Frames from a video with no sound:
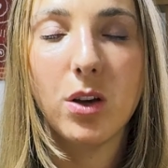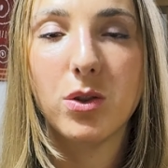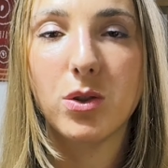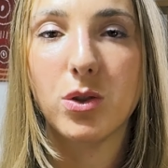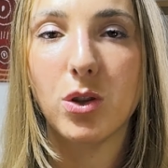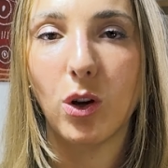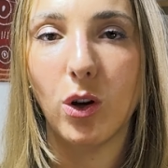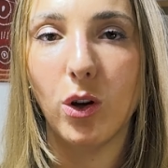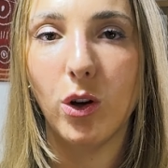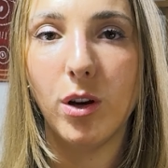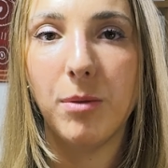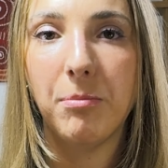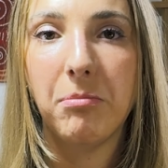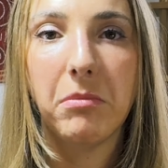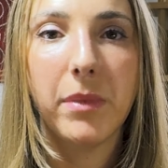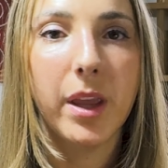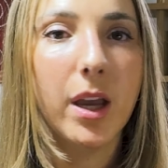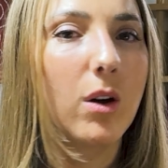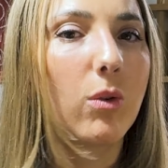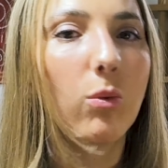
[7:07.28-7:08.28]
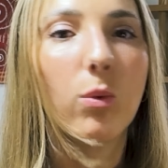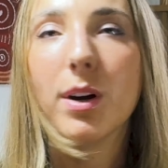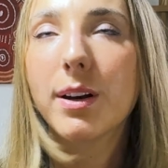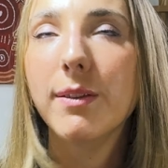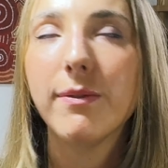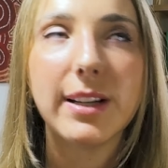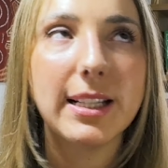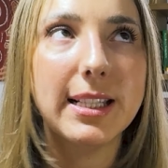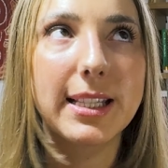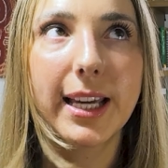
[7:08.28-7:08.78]
So, what
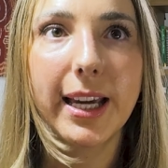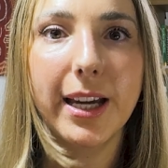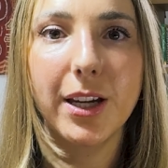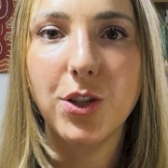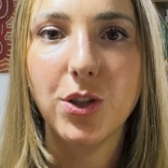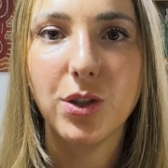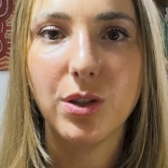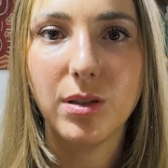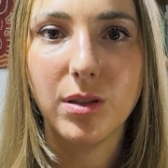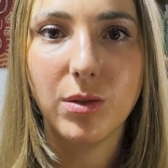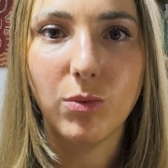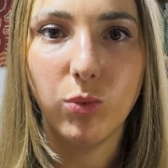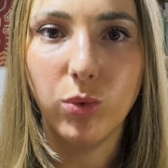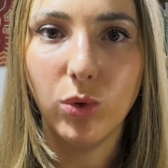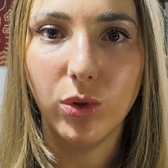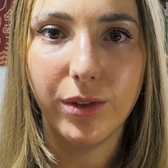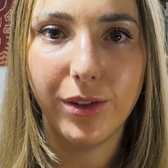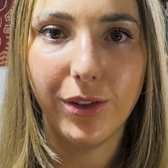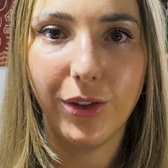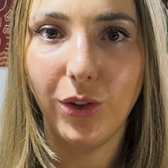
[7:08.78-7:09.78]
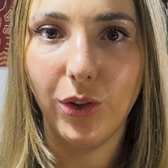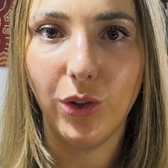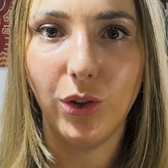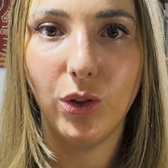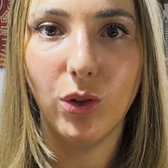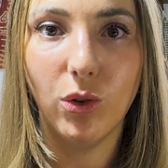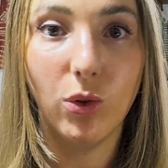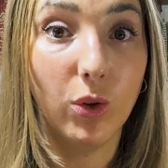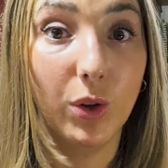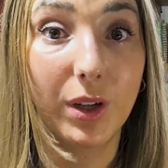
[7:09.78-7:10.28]
investigations would
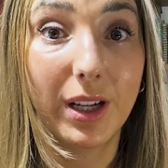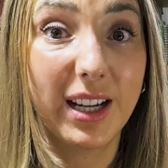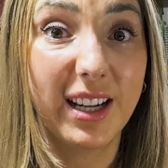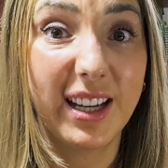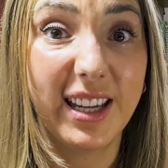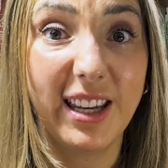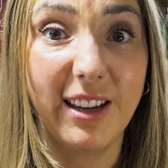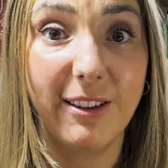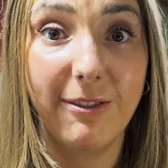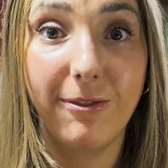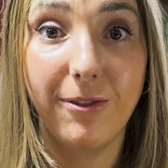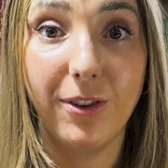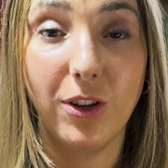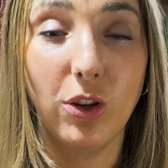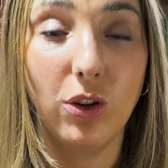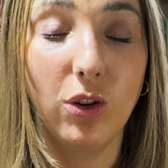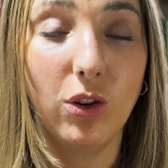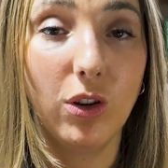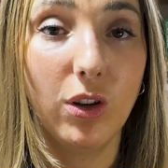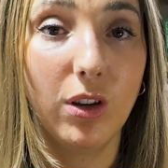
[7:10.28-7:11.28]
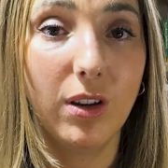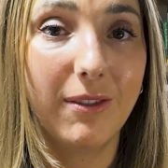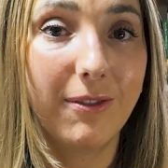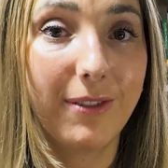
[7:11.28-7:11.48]
you order if you